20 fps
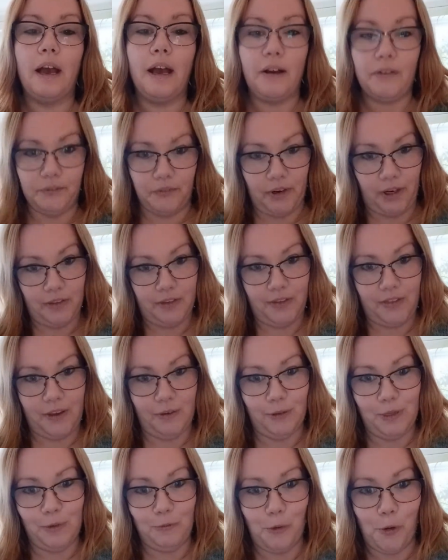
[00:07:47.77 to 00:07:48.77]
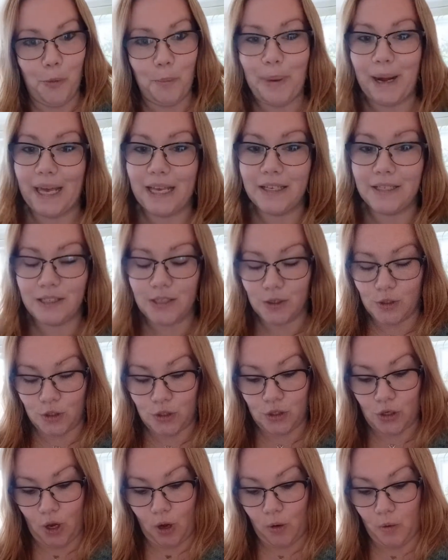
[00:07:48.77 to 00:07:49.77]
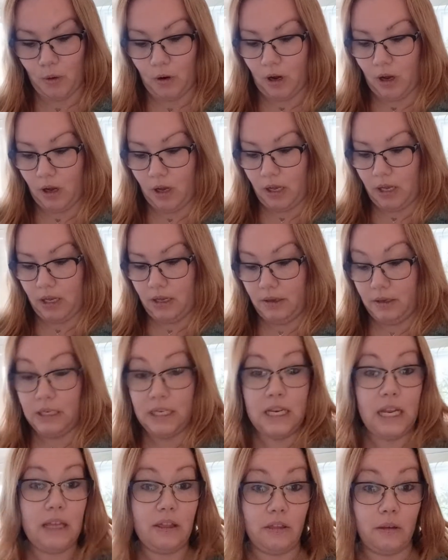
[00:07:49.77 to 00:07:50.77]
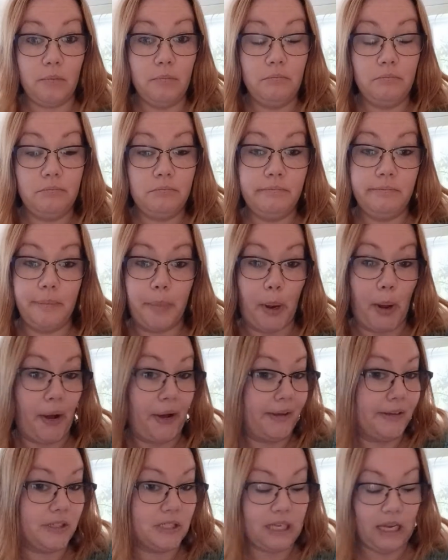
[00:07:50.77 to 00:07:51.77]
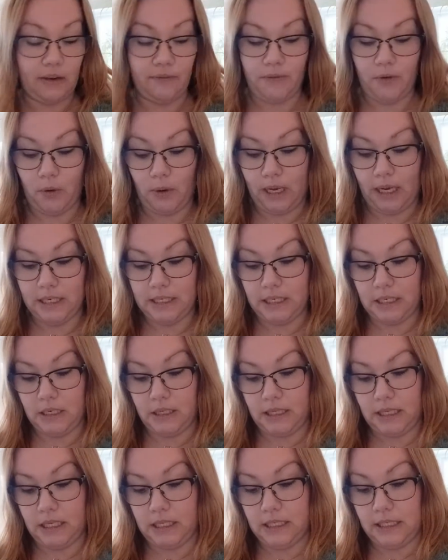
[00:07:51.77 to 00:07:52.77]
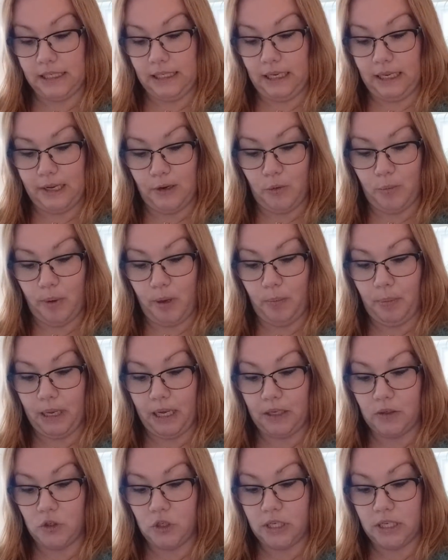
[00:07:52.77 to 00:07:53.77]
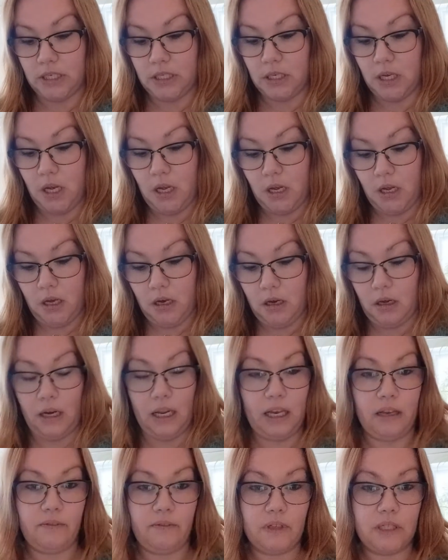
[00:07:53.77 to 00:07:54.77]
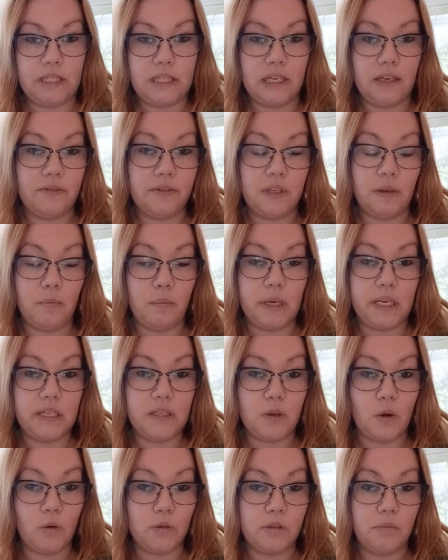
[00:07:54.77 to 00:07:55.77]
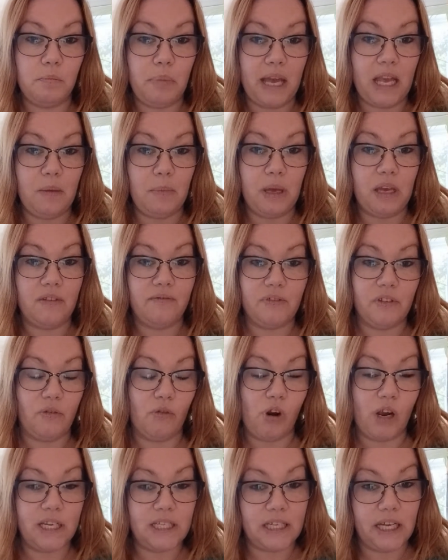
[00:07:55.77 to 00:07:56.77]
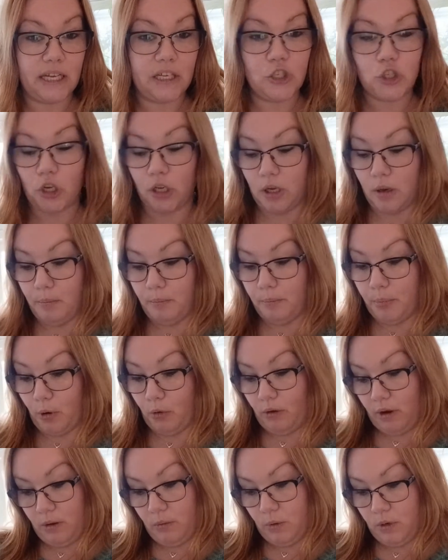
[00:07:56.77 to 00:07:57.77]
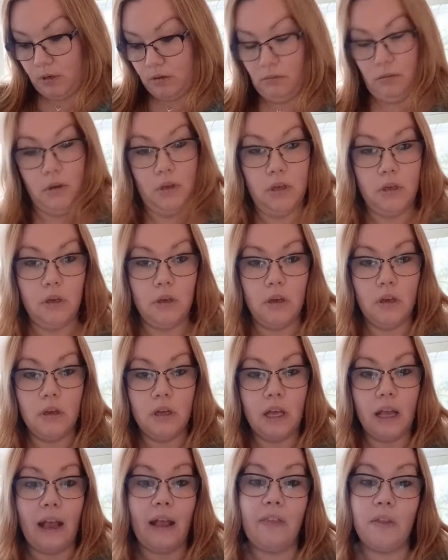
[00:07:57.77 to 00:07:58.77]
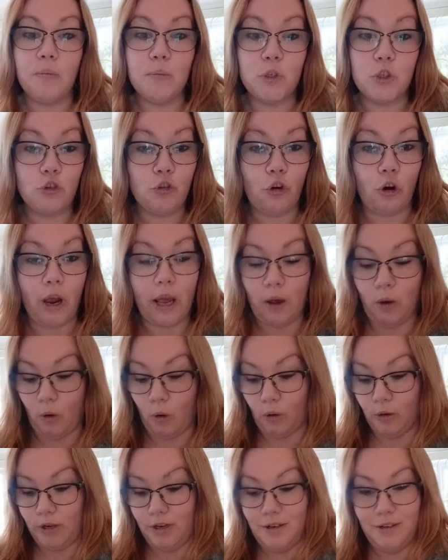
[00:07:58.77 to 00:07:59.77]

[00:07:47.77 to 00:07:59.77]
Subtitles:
and find that they're in the wrong place. So I knit them, but I just have not added these little elbow patches. I'll have to see if somebody's got a baby of the right age I can borrow and get them to try it on